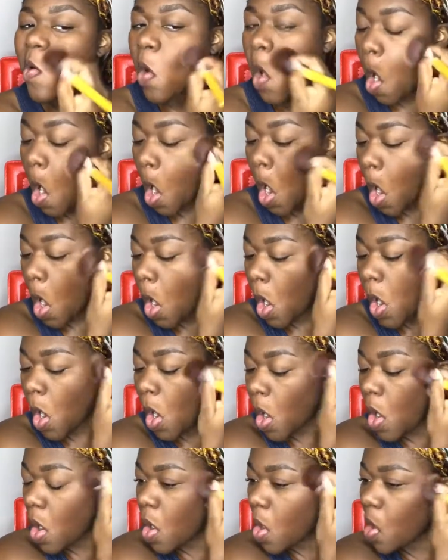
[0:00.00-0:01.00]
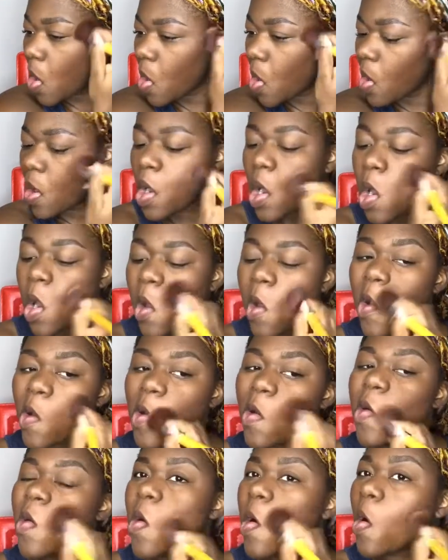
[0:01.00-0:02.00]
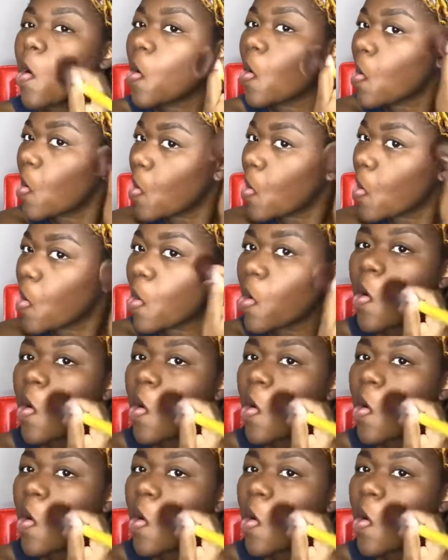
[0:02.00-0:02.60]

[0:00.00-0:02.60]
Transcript: I'm just gonna lightly contour, nothing too major.